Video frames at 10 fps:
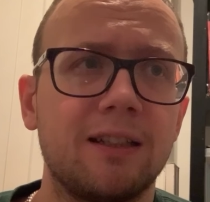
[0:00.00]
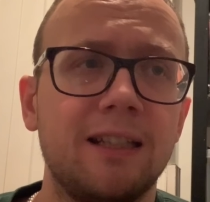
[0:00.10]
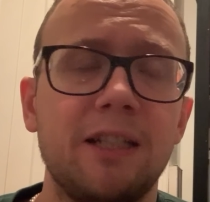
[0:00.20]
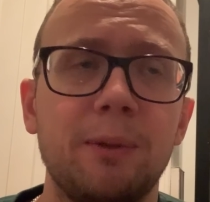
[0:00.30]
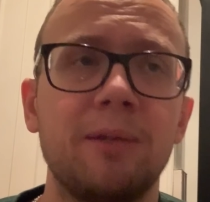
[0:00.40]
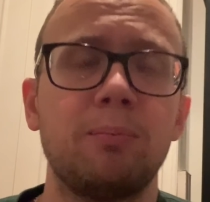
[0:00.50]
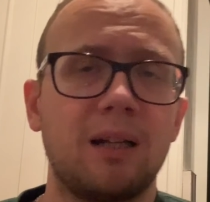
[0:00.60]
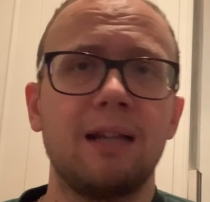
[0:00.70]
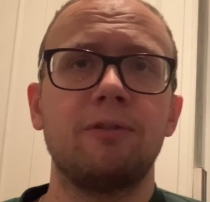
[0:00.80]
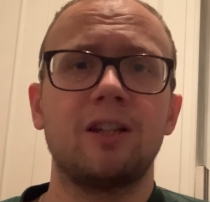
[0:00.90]
at least we didn't
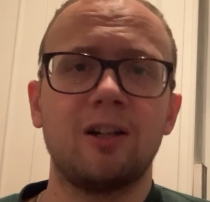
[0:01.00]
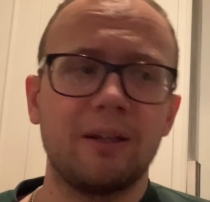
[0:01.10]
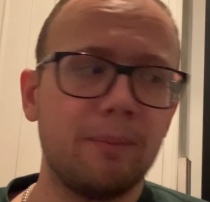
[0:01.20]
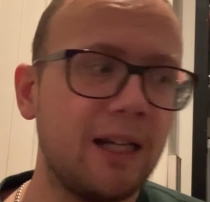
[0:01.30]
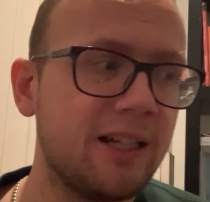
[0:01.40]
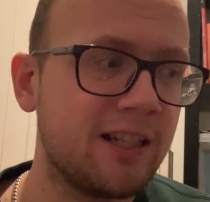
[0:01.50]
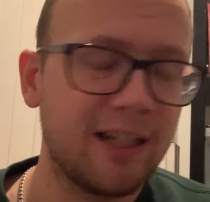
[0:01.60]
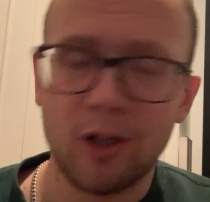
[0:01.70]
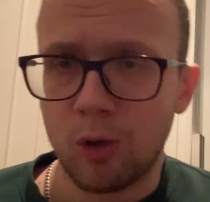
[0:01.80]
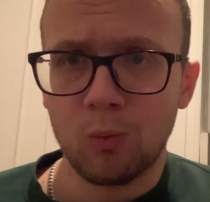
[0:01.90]
play him for the 90 minutes and
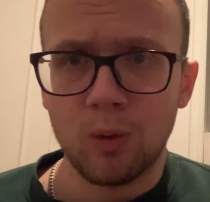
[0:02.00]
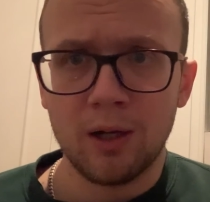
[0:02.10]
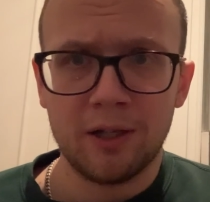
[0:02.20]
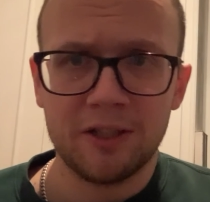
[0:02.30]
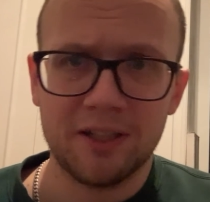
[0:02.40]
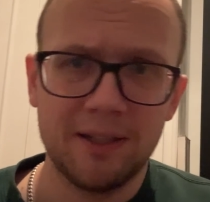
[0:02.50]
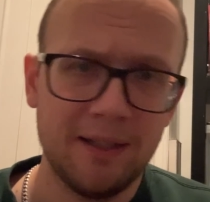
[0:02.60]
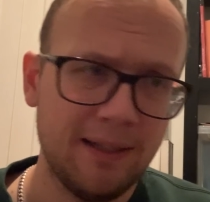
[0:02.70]
it got worse.